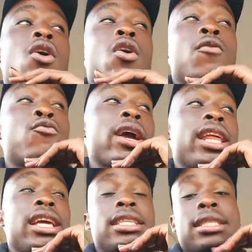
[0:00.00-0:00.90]
on
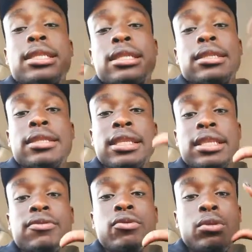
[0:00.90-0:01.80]
Friday, it's
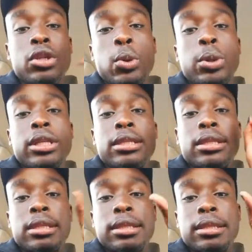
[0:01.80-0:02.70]
full, you know,
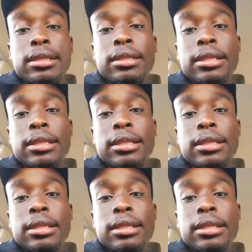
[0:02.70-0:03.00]
it's